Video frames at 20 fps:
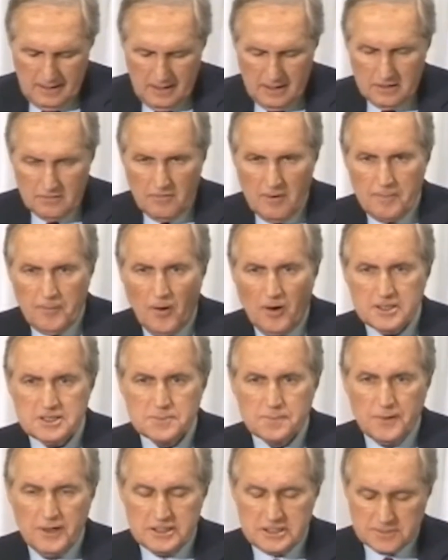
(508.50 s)
The report's
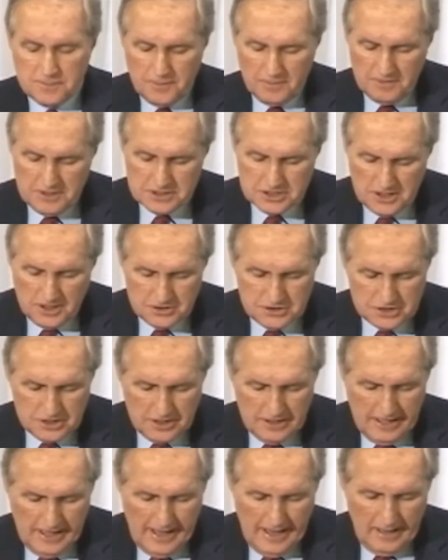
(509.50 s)
principal
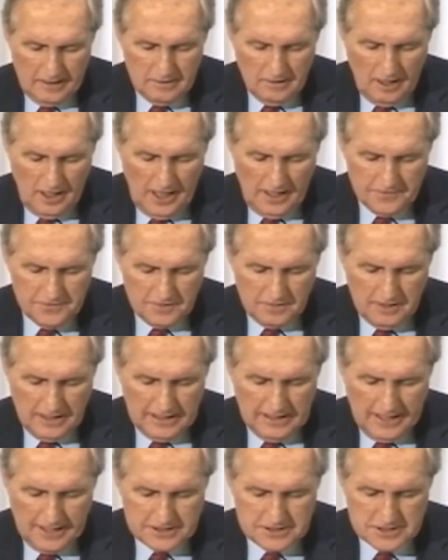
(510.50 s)
researcher and author,
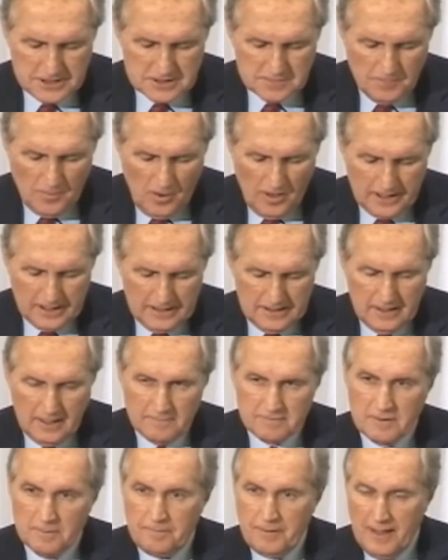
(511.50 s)
Alexis Morgan
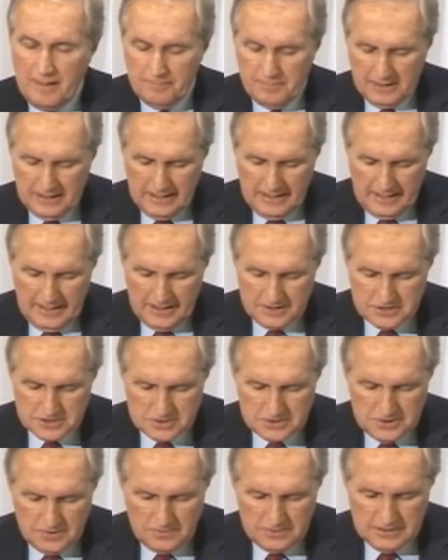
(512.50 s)
of the Pembina
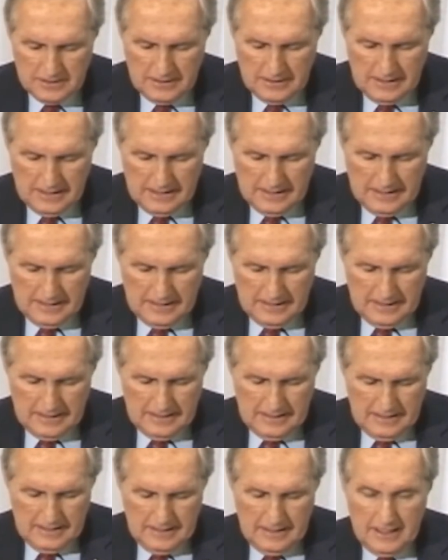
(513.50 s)
Institute,
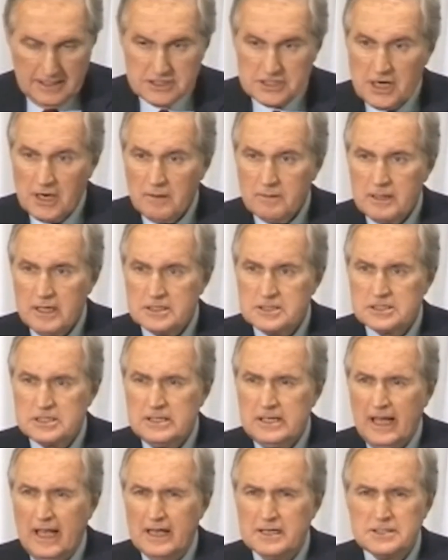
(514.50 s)
is here with us
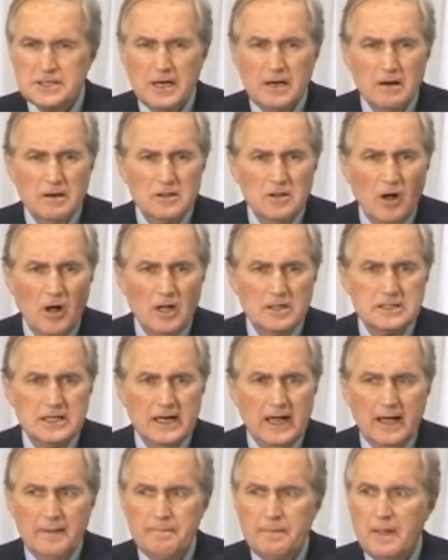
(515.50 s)
today. Is he here in the hall
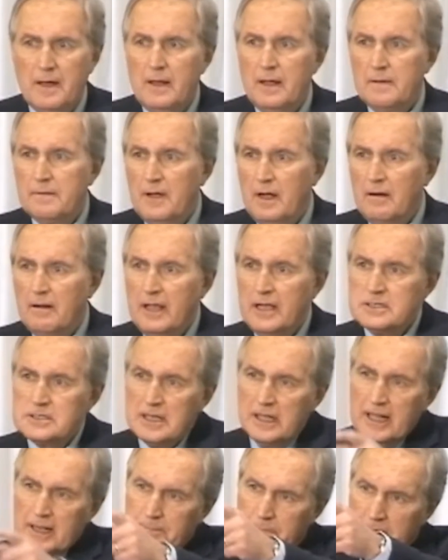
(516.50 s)
today? There he is.
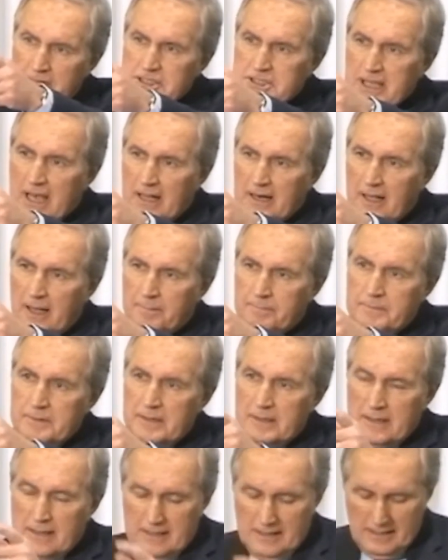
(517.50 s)
Please stand up.
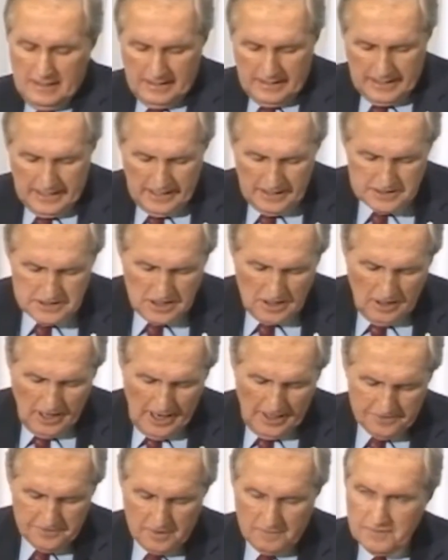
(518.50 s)
He is the
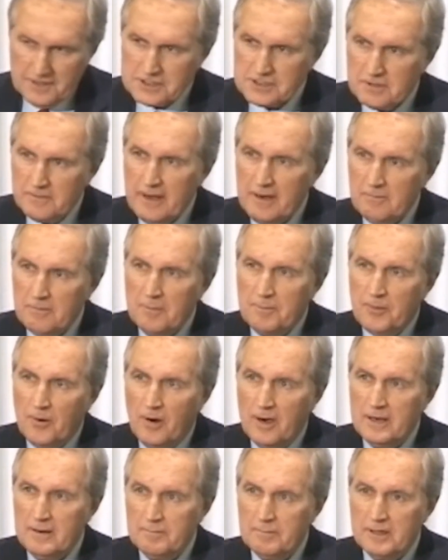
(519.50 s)
author of this great
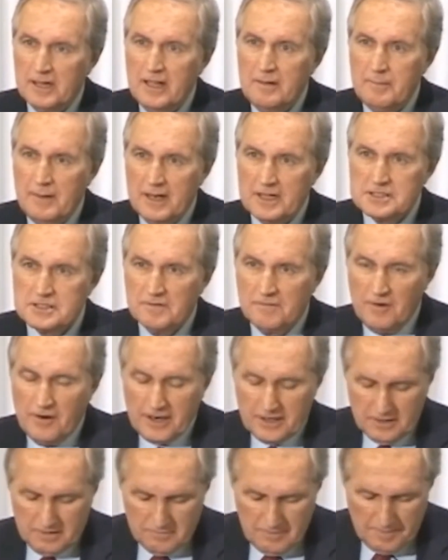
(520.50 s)
report, and believe me, it is a
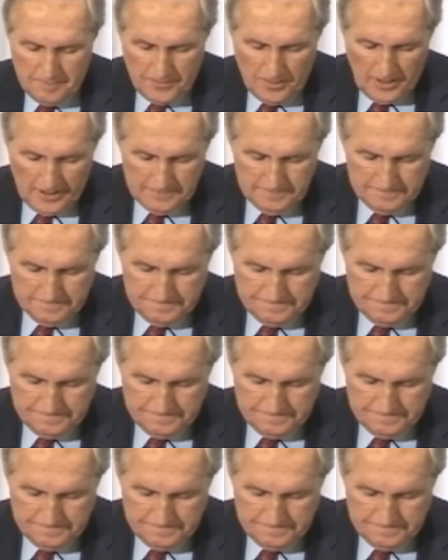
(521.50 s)
very good report.